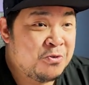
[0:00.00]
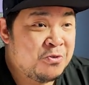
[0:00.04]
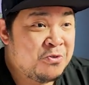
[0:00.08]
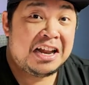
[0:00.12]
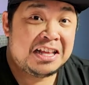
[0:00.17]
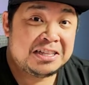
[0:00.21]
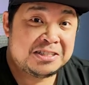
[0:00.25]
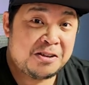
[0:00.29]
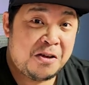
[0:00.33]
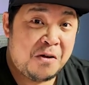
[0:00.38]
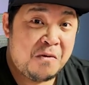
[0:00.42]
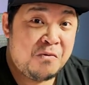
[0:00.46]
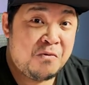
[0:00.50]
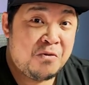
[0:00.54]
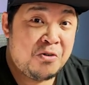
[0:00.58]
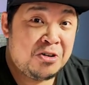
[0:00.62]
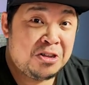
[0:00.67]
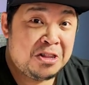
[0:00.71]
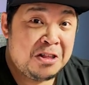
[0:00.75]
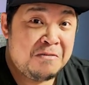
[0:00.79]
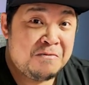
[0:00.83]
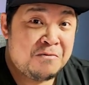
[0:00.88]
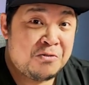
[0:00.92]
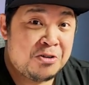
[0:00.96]
Let's go
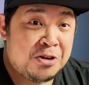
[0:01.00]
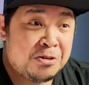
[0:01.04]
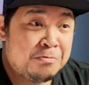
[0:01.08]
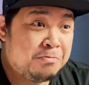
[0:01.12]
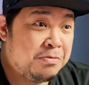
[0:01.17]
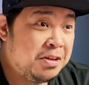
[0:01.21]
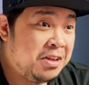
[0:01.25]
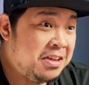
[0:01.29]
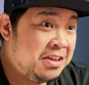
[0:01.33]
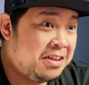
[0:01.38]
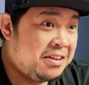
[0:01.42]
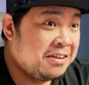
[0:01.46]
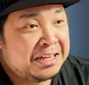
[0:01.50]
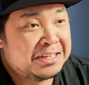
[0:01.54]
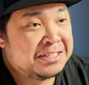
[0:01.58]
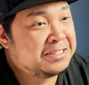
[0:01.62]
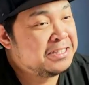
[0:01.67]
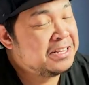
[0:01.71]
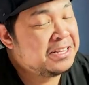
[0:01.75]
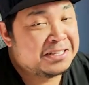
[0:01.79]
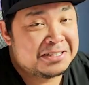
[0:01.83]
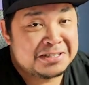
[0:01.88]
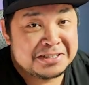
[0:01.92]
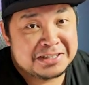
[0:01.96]
1440p. It's
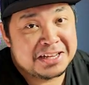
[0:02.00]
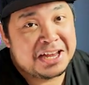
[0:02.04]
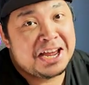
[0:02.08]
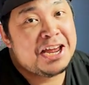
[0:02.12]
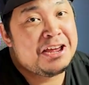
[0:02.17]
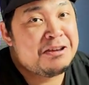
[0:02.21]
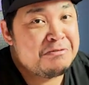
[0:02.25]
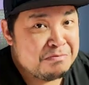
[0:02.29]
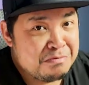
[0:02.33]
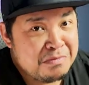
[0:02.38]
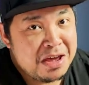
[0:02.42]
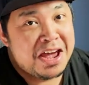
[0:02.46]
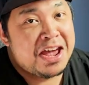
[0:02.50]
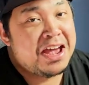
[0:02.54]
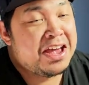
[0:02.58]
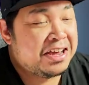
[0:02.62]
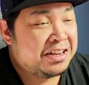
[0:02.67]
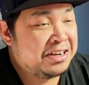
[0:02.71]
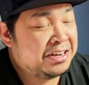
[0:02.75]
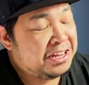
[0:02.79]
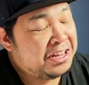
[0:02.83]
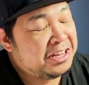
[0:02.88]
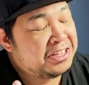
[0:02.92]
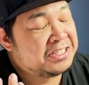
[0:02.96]
the same,
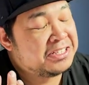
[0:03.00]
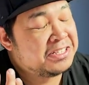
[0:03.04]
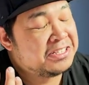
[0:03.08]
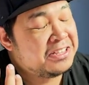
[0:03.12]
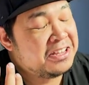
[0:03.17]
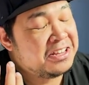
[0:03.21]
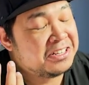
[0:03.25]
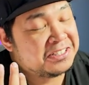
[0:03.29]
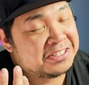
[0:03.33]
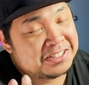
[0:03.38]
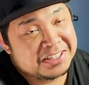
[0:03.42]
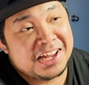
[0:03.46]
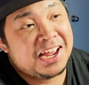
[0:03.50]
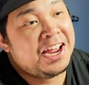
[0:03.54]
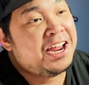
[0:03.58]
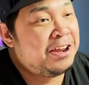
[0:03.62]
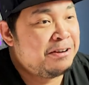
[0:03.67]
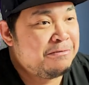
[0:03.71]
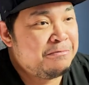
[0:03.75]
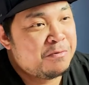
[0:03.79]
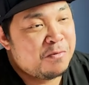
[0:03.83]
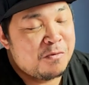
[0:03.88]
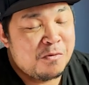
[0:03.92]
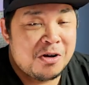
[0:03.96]
man. It's the
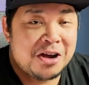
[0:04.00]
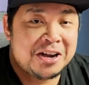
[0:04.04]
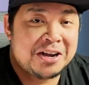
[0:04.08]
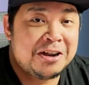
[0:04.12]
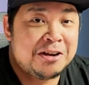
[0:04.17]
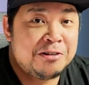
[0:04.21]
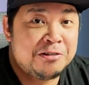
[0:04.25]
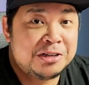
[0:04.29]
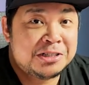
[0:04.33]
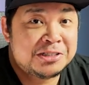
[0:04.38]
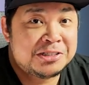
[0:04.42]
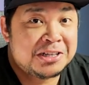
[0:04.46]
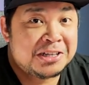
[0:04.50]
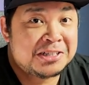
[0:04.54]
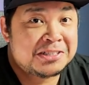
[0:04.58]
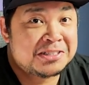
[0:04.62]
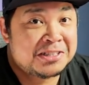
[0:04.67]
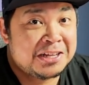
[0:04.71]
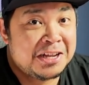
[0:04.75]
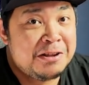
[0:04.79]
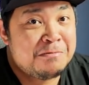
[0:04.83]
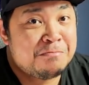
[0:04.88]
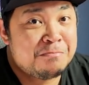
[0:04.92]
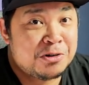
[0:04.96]
same.
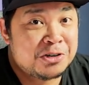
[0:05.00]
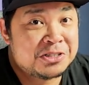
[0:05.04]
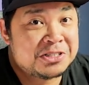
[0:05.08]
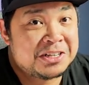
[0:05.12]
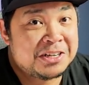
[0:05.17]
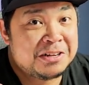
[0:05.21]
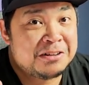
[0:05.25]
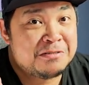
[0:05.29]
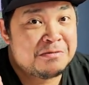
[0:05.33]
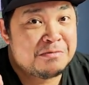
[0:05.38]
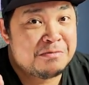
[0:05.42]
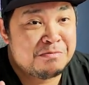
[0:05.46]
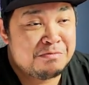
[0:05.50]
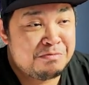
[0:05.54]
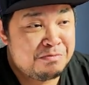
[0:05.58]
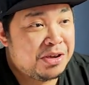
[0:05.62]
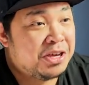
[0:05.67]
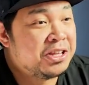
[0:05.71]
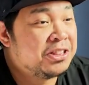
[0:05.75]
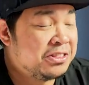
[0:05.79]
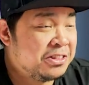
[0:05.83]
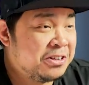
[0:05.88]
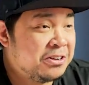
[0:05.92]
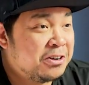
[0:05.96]
116%
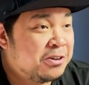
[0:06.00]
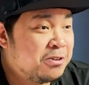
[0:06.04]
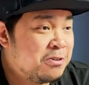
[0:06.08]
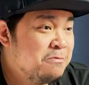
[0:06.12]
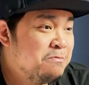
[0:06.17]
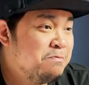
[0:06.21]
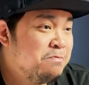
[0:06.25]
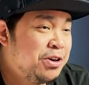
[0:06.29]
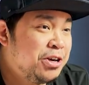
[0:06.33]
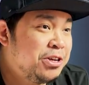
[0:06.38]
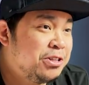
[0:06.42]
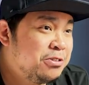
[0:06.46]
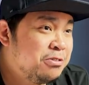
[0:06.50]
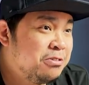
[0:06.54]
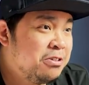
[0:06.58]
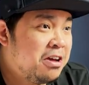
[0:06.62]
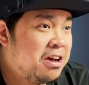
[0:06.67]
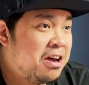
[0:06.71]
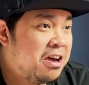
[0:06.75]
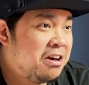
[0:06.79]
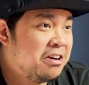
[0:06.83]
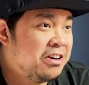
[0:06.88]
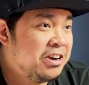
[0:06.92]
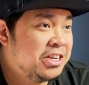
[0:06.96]
better compared to the
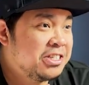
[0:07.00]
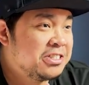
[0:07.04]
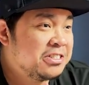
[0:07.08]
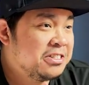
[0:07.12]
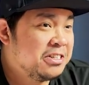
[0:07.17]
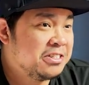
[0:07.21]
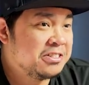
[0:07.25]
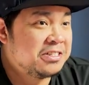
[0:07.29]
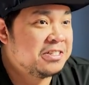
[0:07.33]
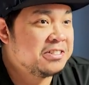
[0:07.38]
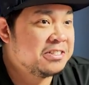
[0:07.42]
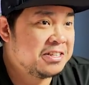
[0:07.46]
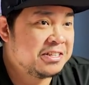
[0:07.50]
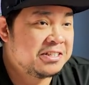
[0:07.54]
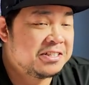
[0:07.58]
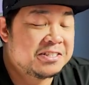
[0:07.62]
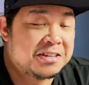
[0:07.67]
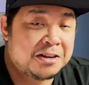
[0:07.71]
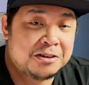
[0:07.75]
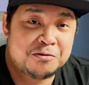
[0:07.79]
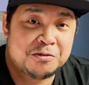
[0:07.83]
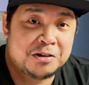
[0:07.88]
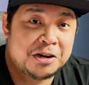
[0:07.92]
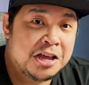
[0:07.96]
RX
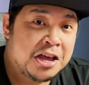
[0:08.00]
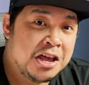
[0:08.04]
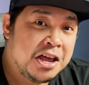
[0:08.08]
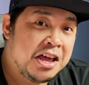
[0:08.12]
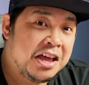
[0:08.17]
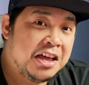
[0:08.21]
6600.